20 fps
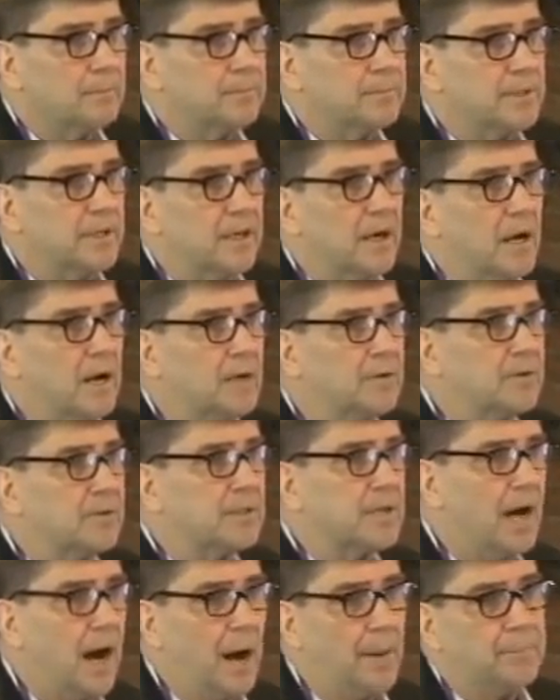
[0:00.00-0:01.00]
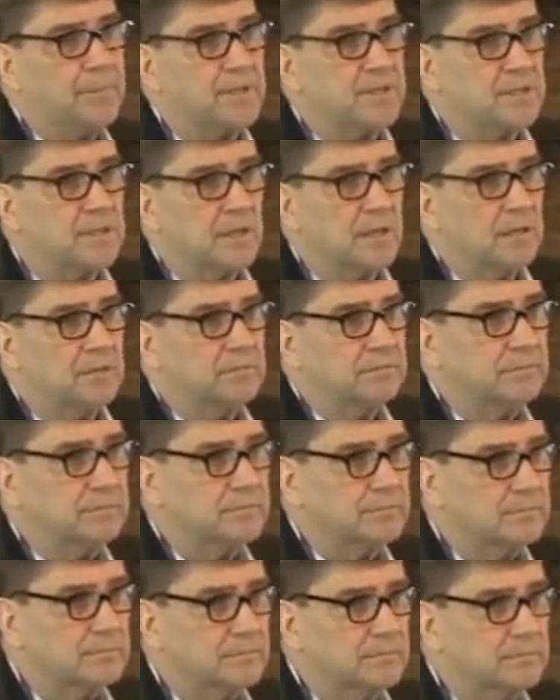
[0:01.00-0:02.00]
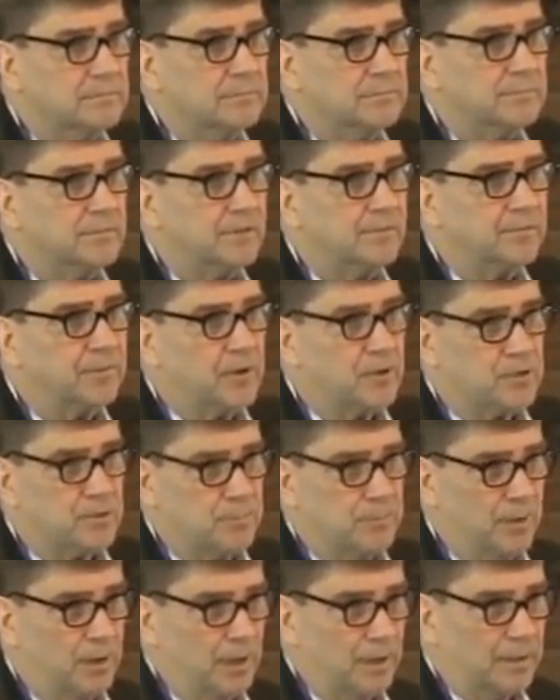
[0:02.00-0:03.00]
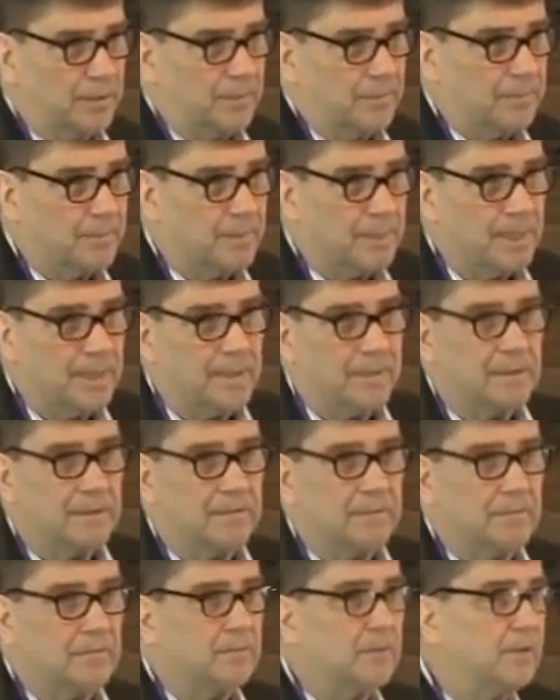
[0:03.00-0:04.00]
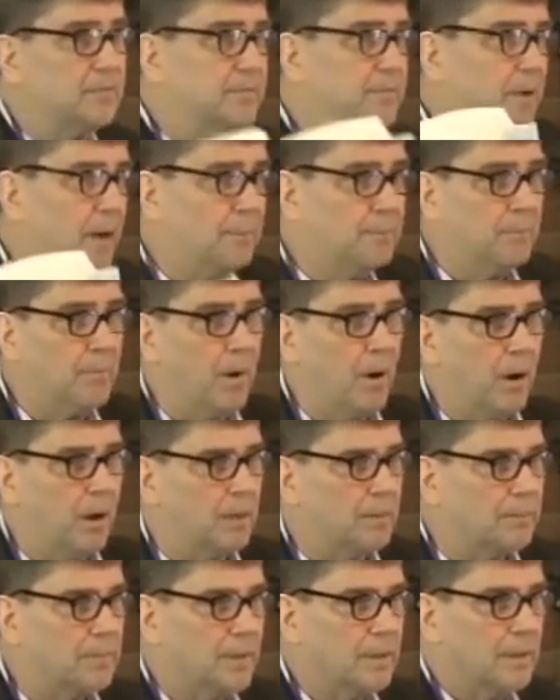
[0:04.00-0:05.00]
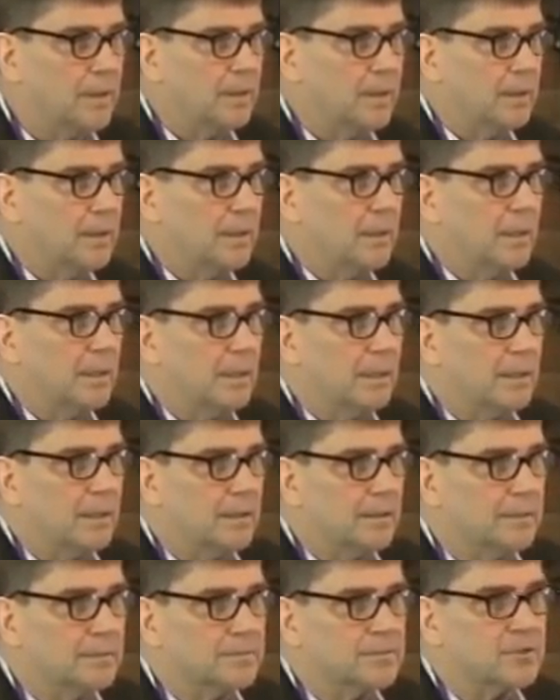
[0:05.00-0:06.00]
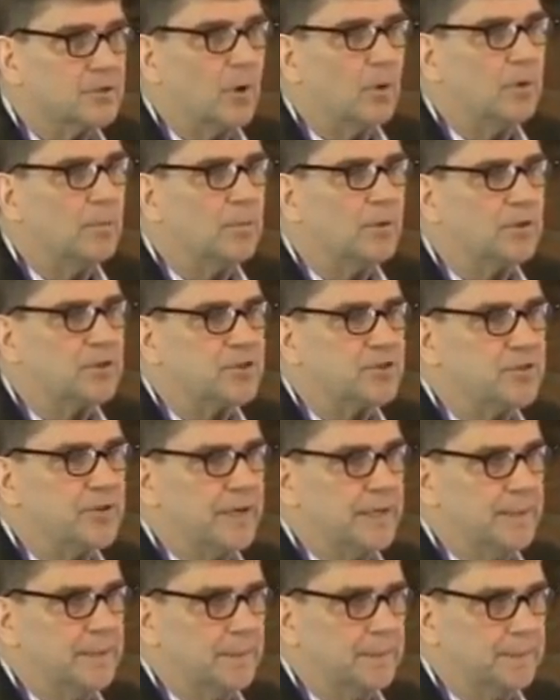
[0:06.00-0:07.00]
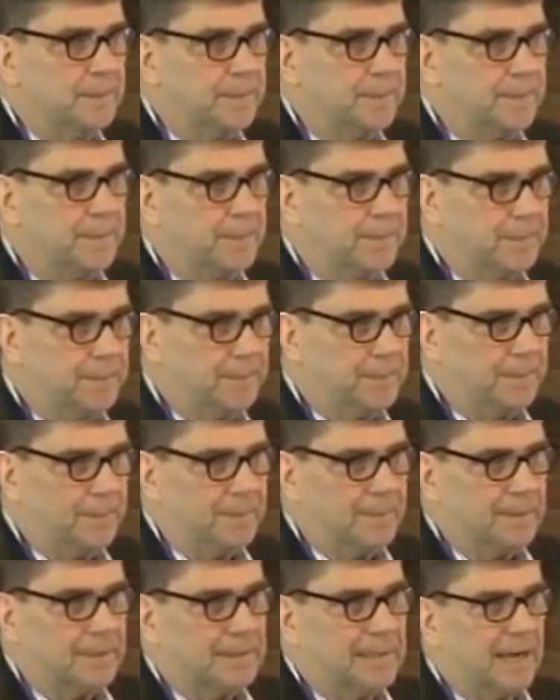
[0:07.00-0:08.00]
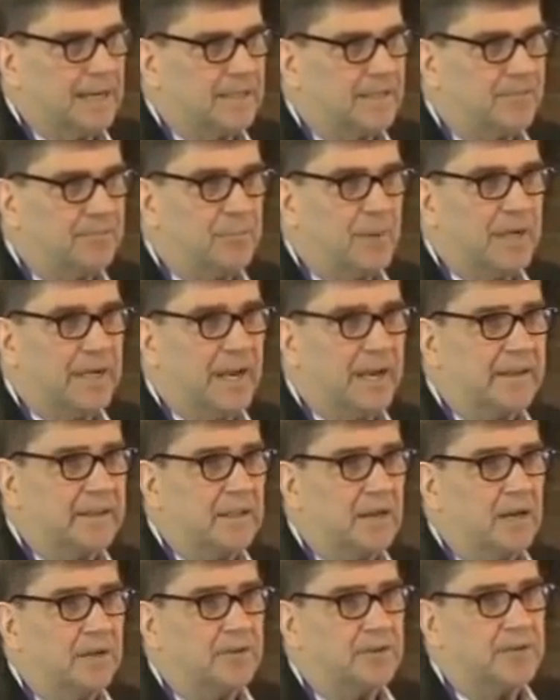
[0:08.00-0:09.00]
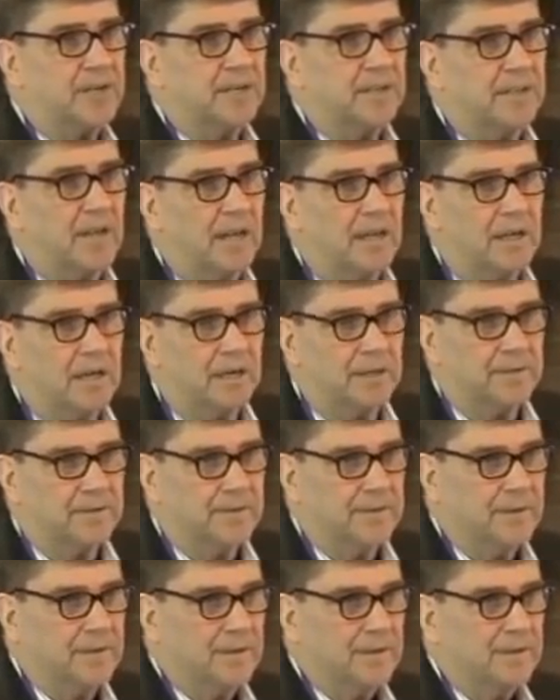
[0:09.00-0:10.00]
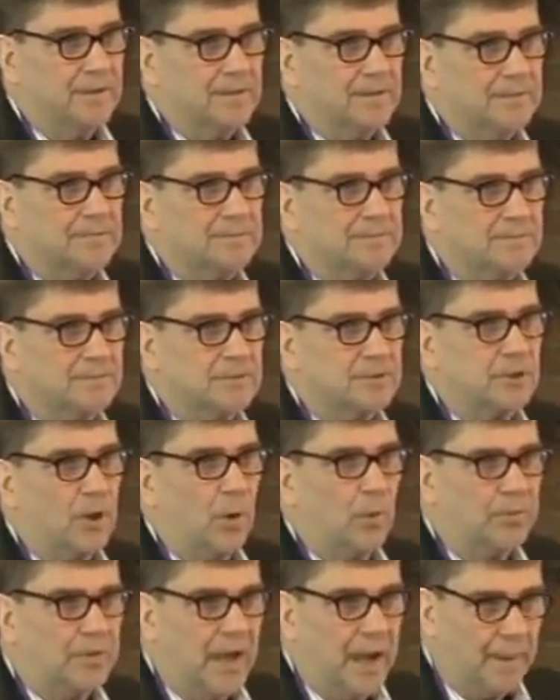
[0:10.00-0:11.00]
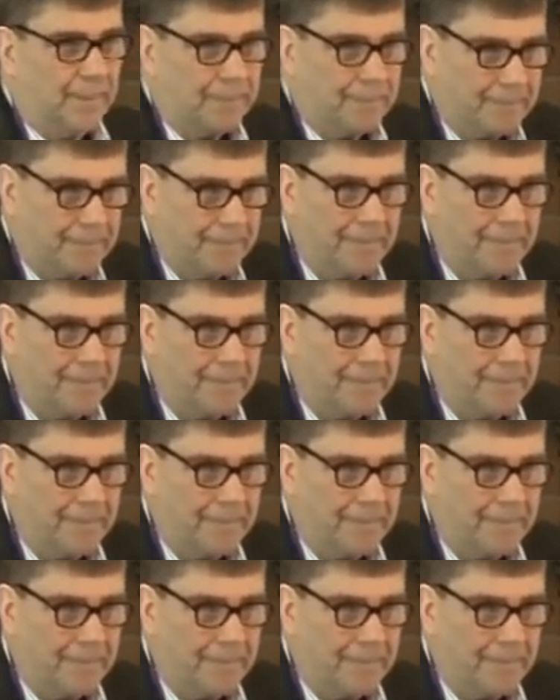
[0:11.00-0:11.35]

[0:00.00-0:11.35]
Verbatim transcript: did a hundred copies of the first book, lived up in Harlem, sold them on the street, got enough money out of the hundred, did another hundred, sold them.